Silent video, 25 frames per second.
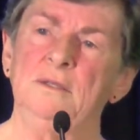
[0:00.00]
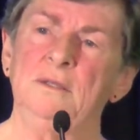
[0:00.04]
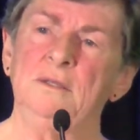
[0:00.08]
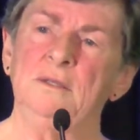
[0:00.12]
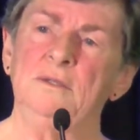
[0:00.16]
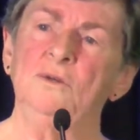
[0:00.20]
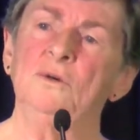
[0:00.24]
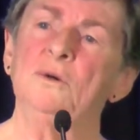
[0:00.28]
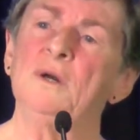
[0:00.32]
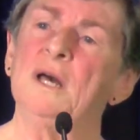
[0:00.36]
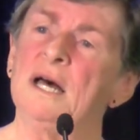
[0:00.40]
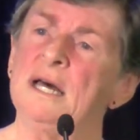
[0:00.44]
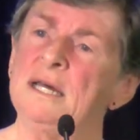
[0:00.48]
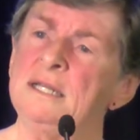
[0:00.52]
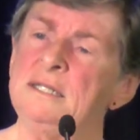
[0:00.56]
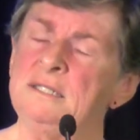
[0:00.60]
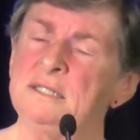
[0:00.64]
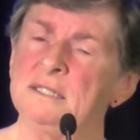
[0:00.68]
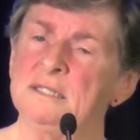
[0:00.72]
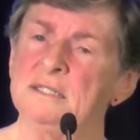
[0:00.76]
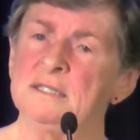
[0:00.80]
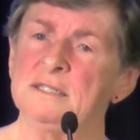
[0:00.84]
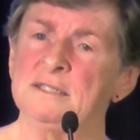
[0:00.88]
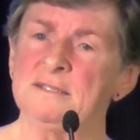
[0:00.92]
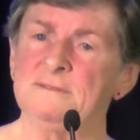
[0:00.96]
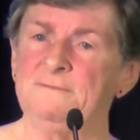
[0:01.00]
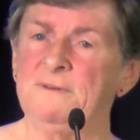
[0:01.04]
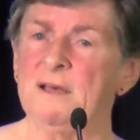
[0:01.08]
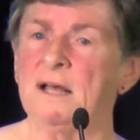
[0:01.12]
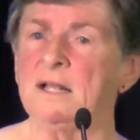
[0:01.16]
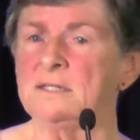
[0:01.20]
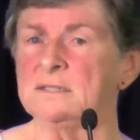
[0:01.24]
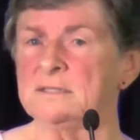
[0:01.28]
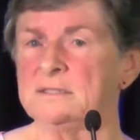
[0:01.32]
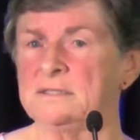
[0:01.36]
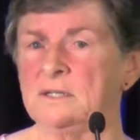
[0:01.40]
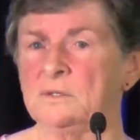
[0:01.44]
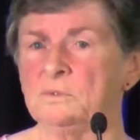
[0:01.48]
Ugandans
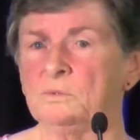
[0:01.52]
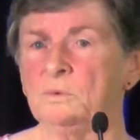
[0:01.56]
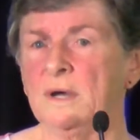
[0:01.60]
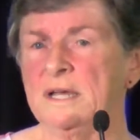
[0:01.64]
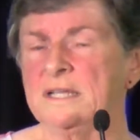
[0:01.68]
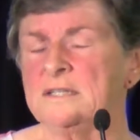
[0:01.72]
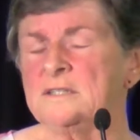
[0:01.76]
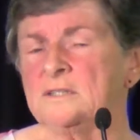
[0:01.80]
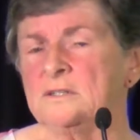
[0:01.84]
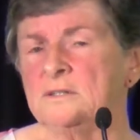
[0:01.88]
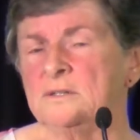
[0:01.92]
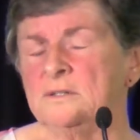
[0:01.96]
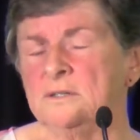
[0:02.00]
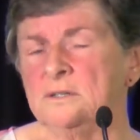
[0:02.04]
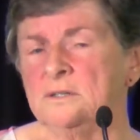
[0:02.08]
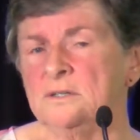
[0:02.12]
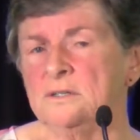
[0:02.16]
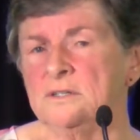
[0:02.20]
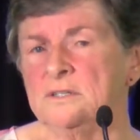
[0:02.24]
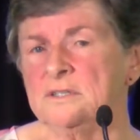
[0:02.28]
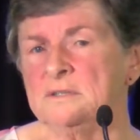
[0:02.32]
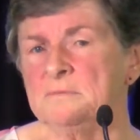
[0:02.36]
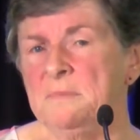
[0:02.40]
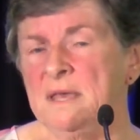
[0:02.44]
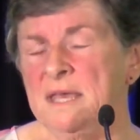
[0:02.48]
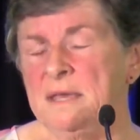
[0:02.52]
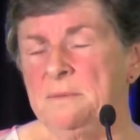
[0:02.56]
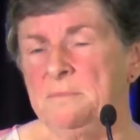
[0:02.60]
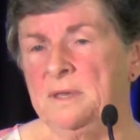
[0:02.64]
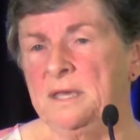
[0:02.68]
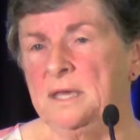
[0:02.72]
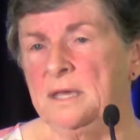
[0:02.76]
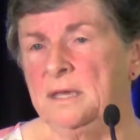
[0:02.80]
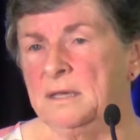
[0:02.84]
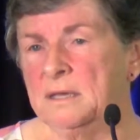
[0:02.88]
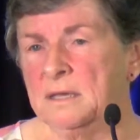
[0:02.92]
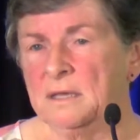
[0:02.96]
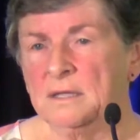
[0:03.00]
felt that Westerners
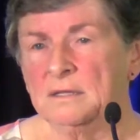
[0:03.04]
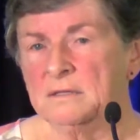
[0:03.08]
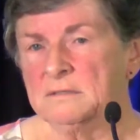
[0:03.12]
maybe